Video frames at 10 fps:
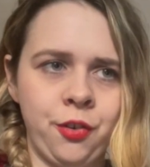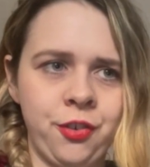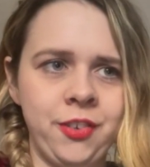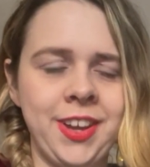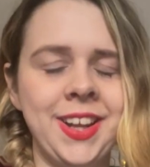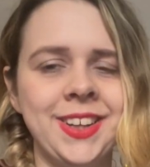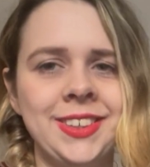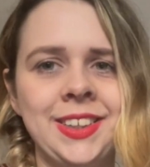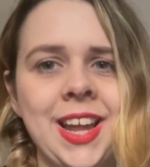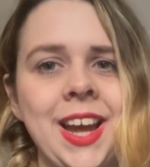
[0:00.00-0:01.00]

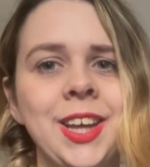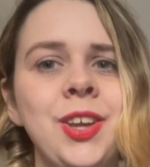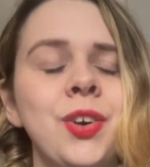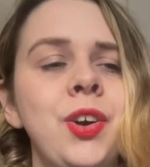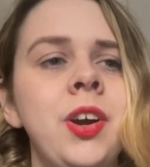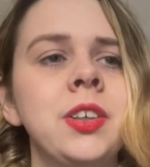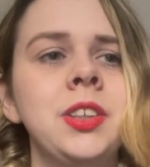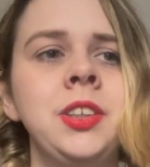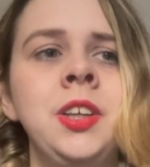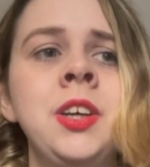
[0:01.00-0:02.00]
Feeling like you're
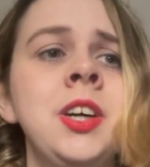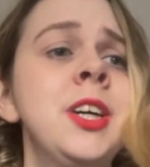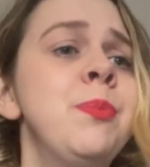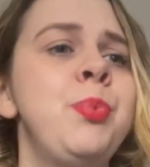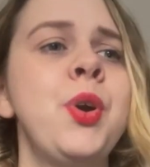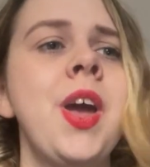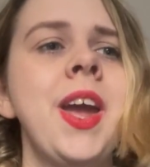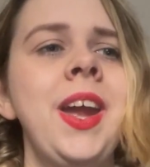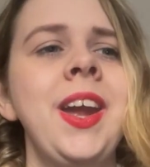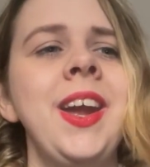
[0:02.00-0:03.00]
gonna
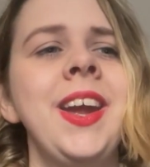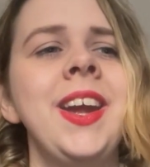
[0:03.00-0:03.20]
break.